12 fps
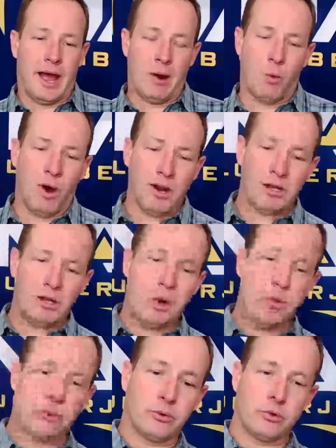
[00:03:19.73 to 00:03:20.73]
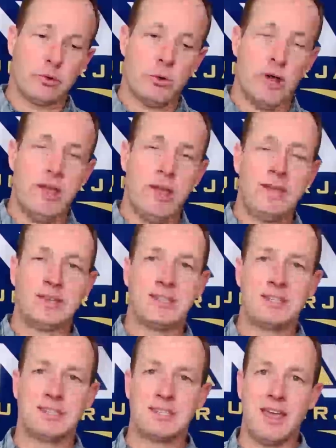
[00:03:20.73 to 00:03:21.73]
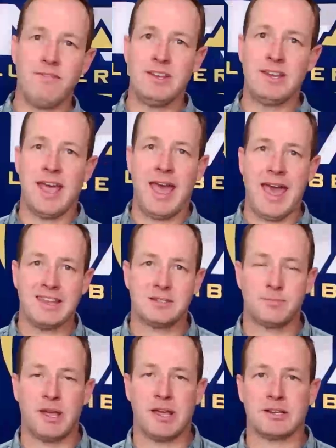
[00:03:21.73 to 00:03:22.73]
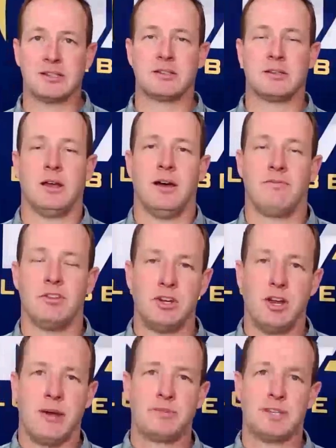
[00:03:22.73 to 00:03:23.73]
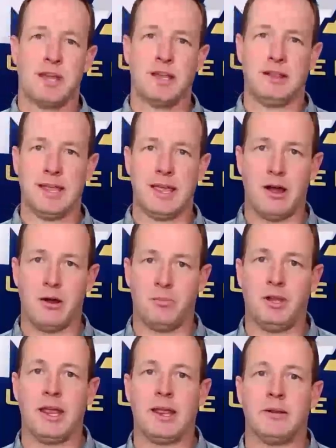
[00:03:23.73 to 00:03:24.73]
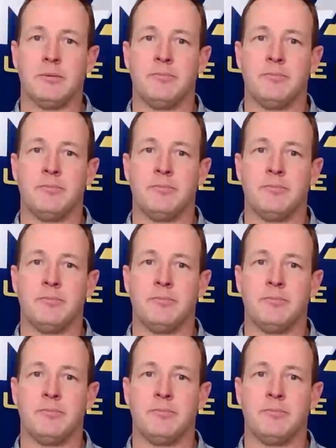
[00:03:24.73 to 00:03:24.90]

I want to go through 7 aspects of the job site layout plan.